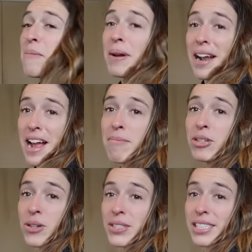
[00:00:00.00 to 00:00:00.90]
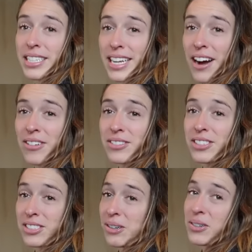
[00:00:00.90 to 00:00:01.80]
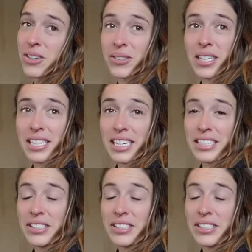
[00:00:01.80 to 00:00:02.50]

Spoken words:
but I am closing this out because Lord knows I need